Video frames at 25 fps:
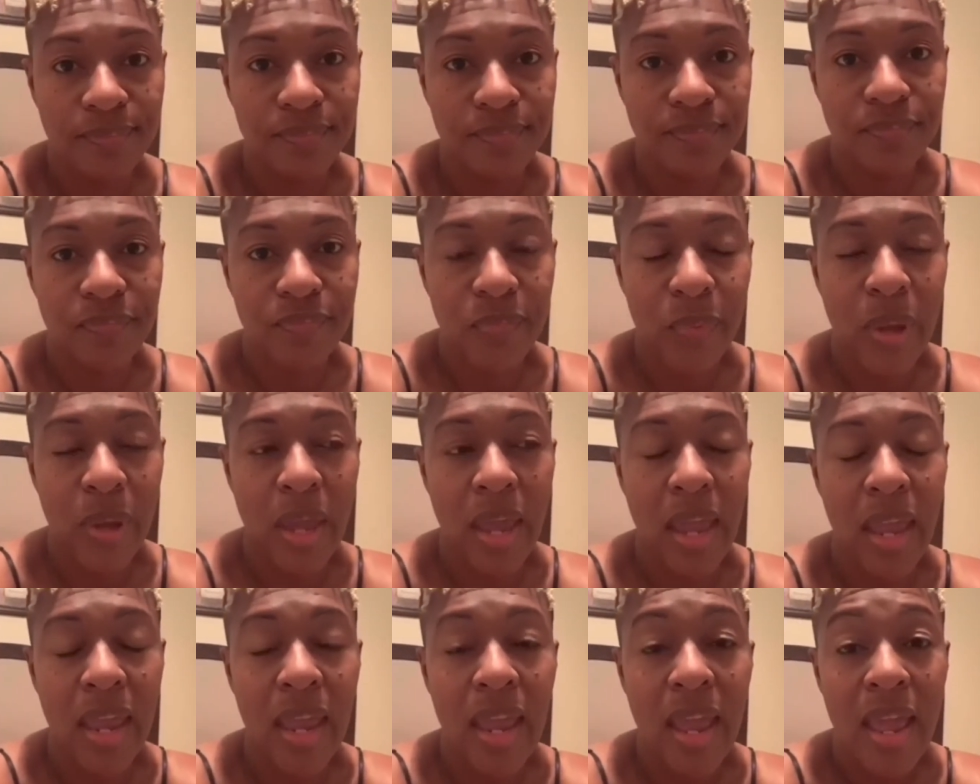
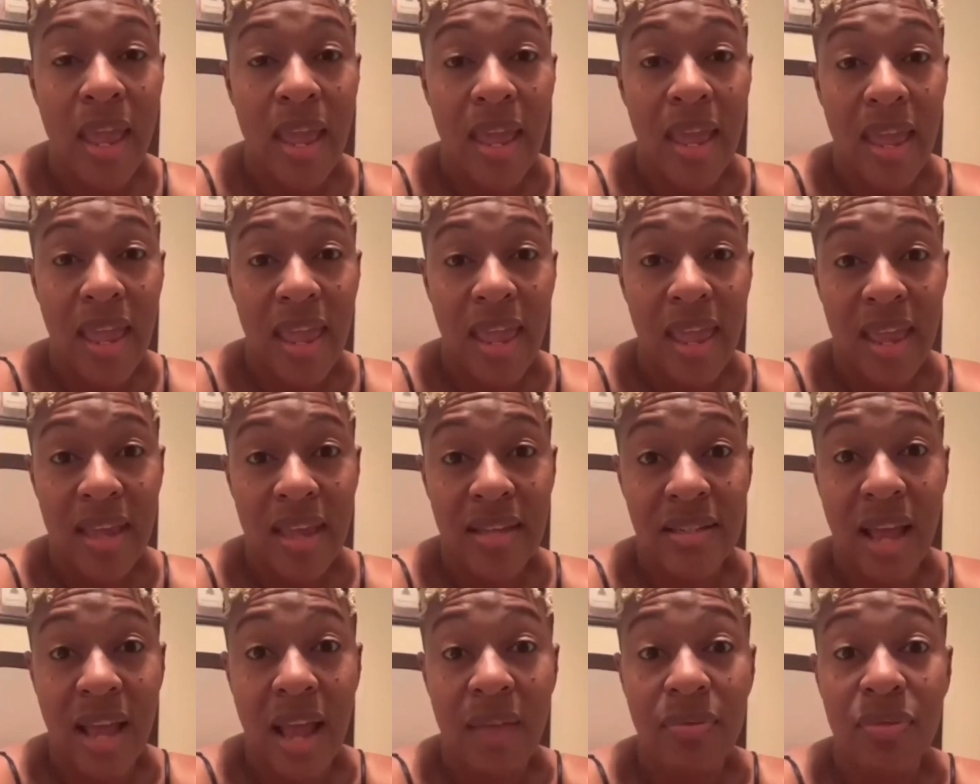Okay.
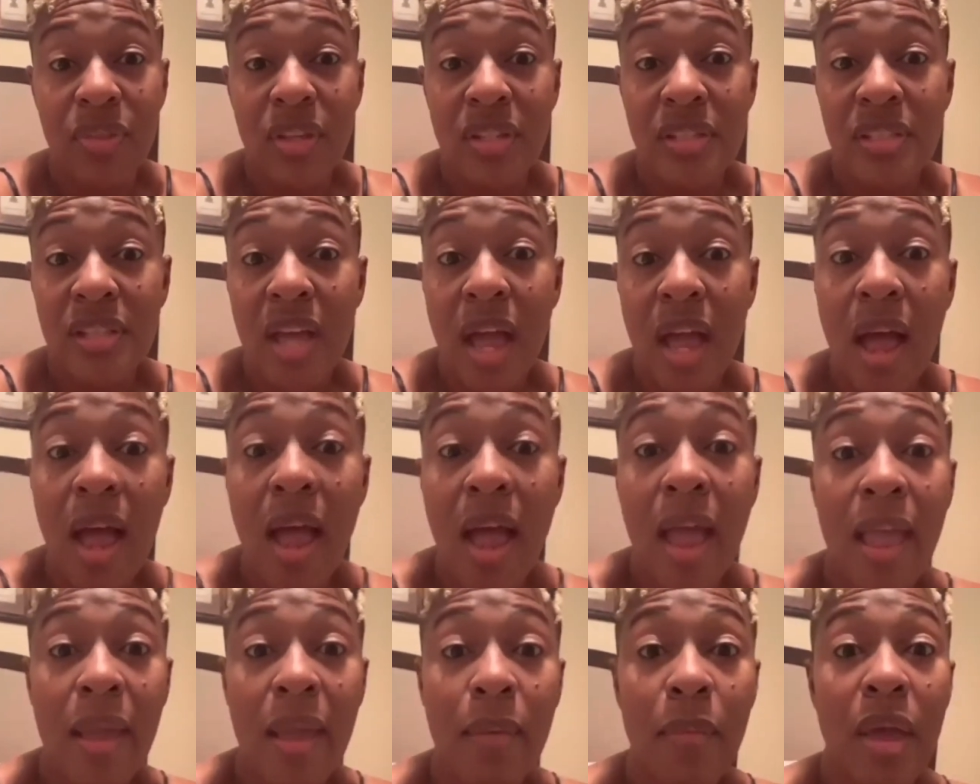And at the
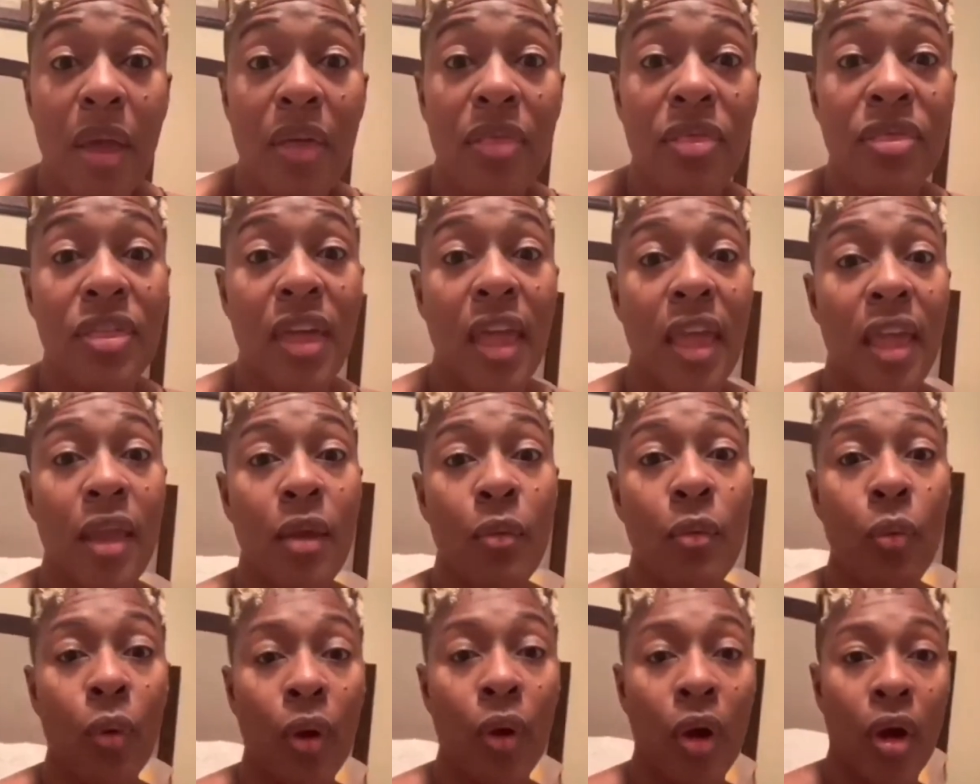time they
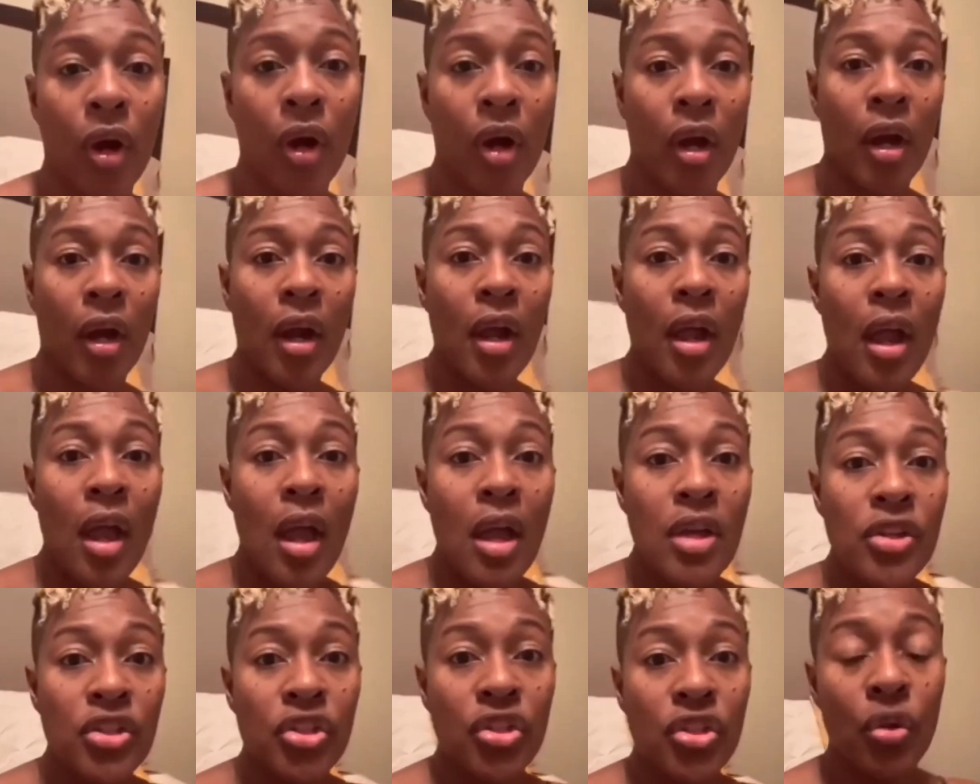were
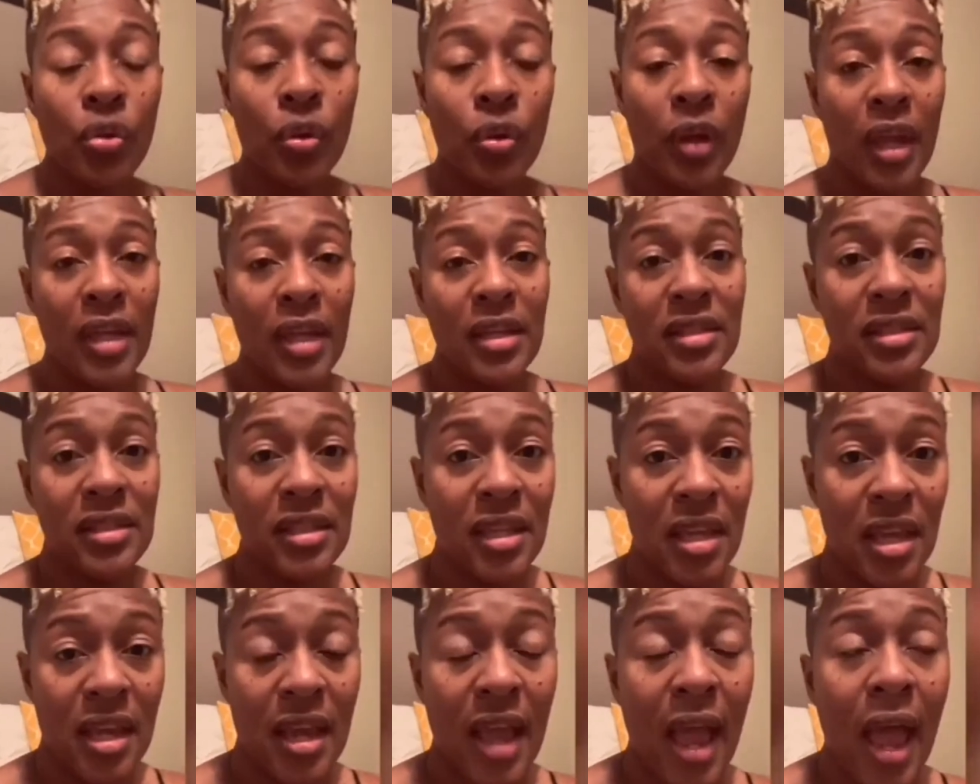
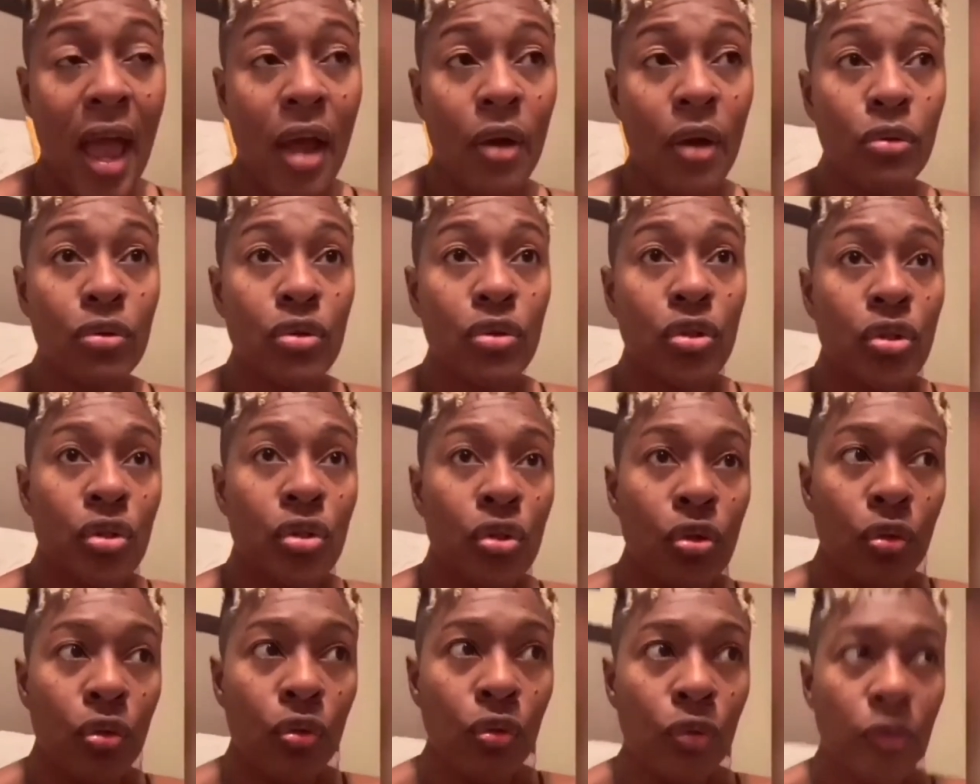showcasing how
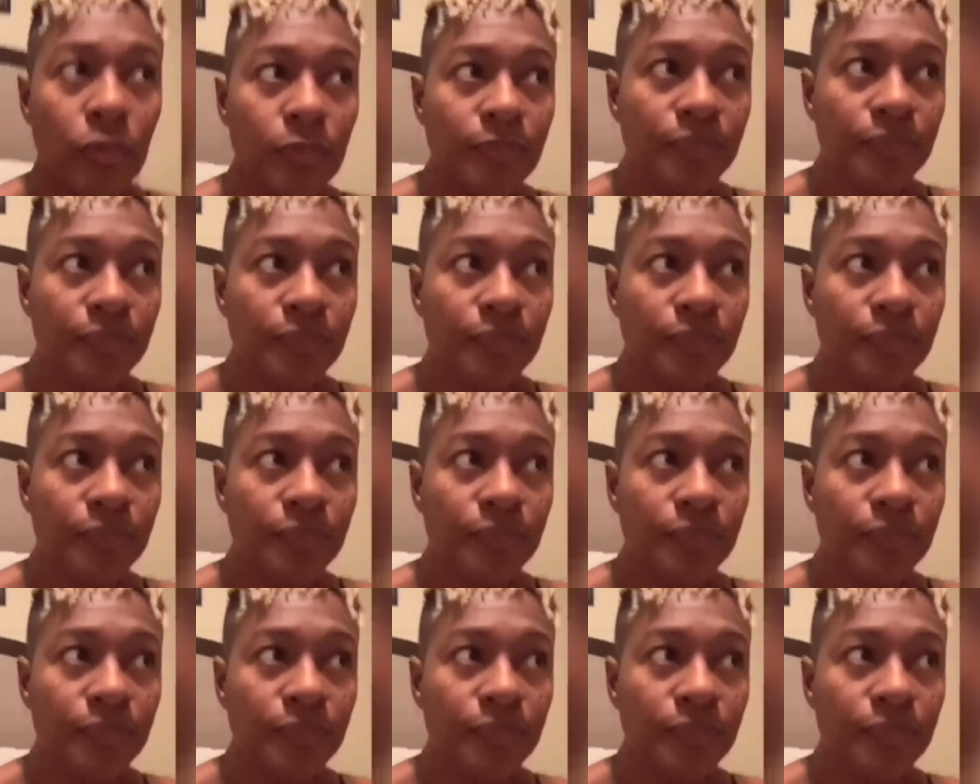to,